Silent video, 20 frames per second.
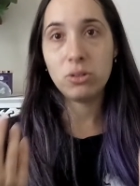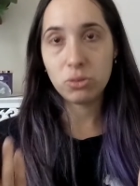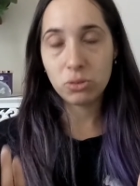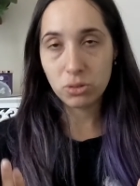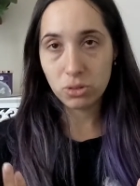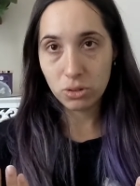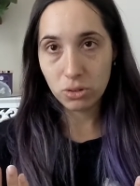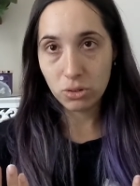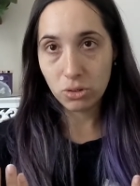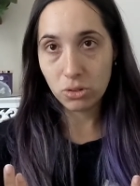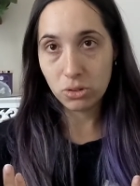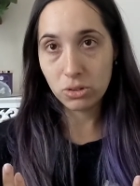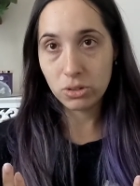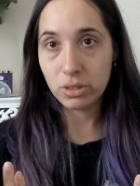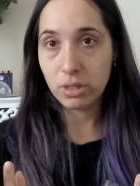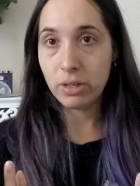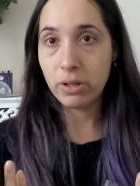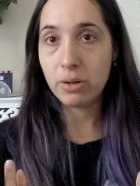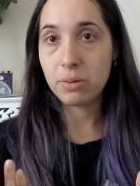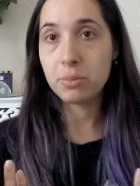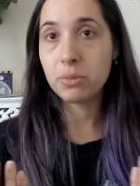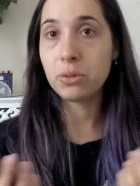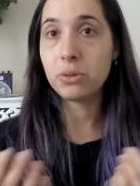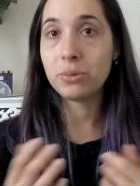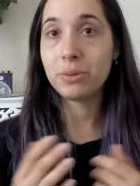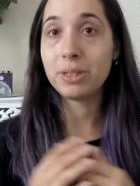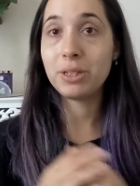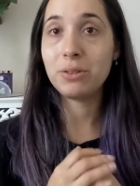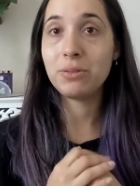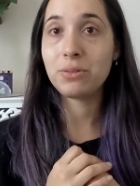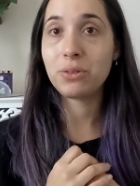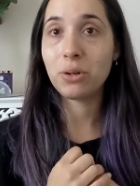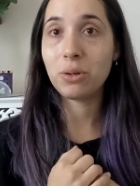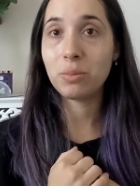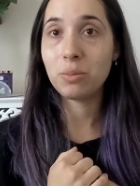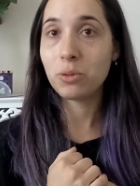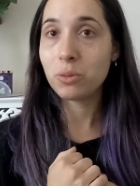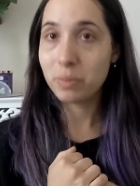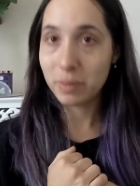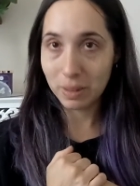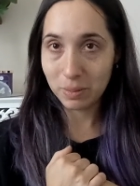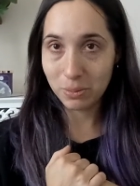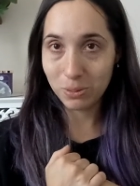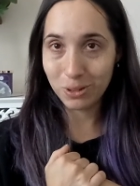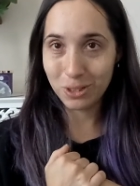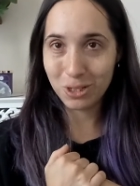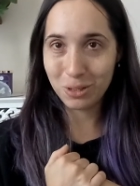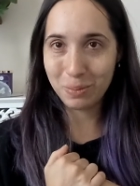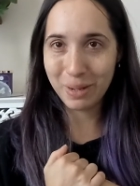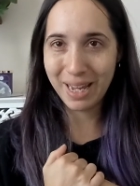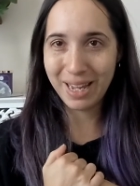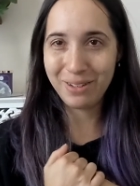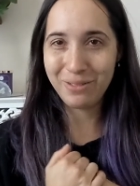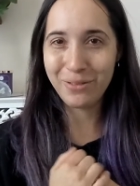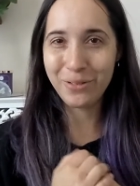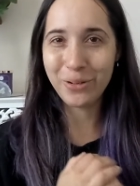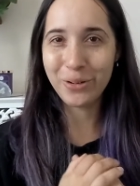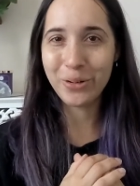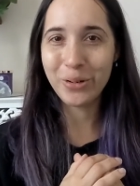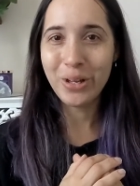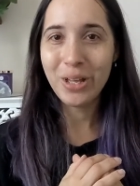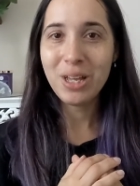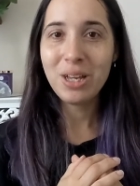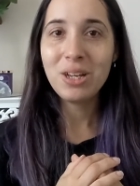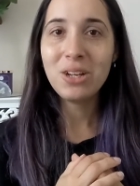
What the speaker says: it also costs a lot more when you've got more people to pay for.